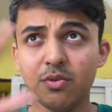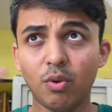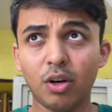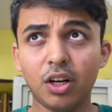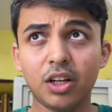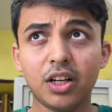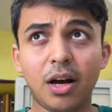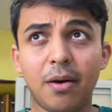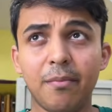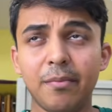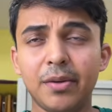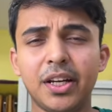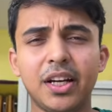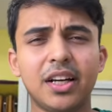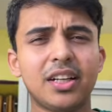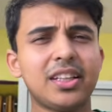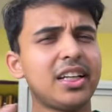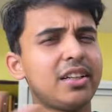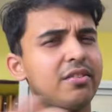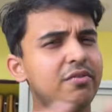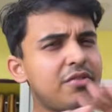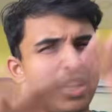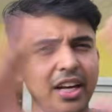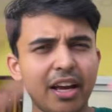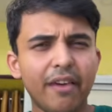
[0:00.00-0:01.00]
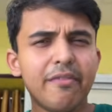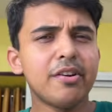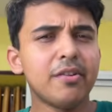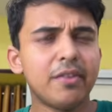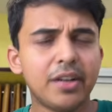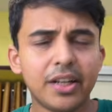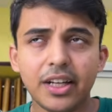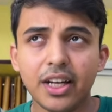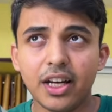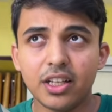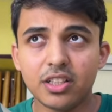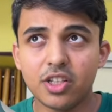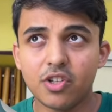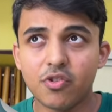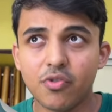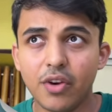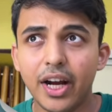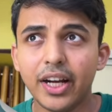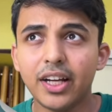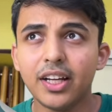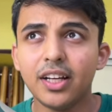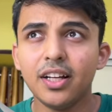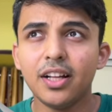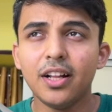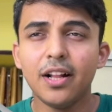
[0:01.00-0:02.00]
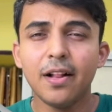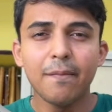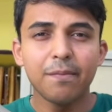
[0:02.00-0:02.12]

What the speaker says: will come here. That everyone does it, right?